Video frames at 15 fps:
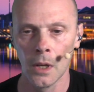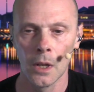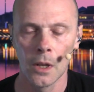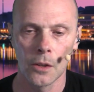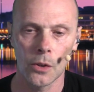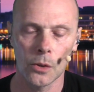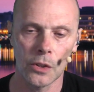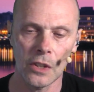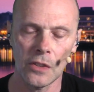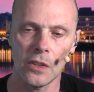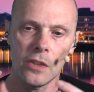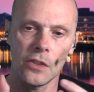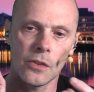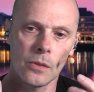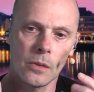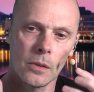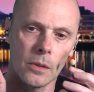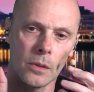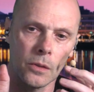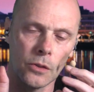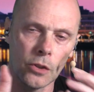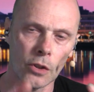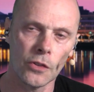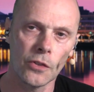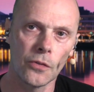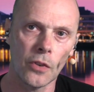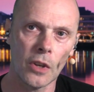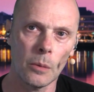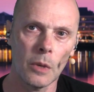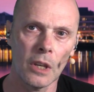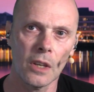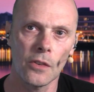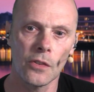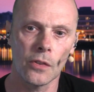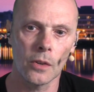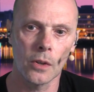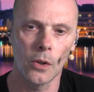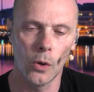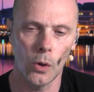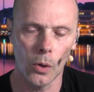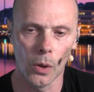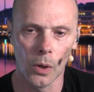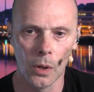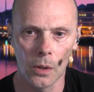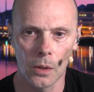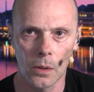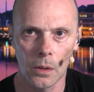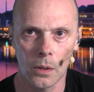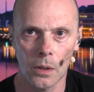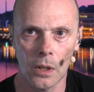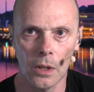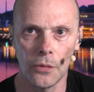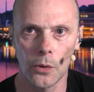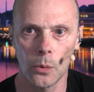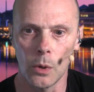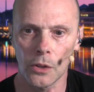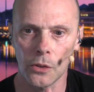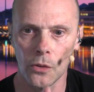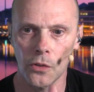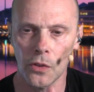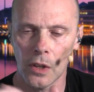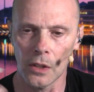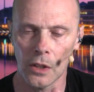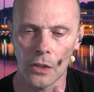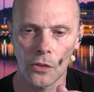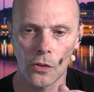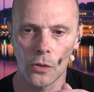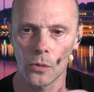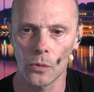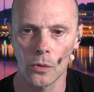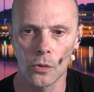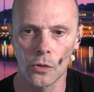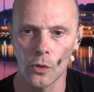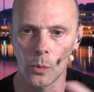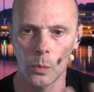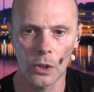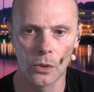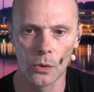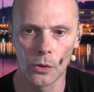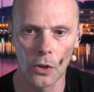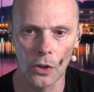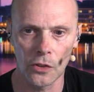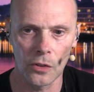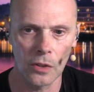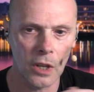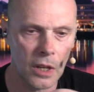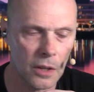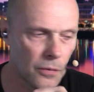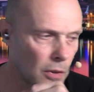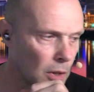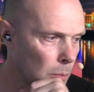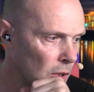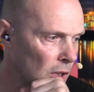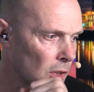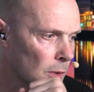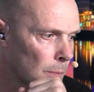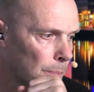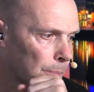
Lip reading: So this is just vMix call if you want to send it to someone who doesn't have vMix.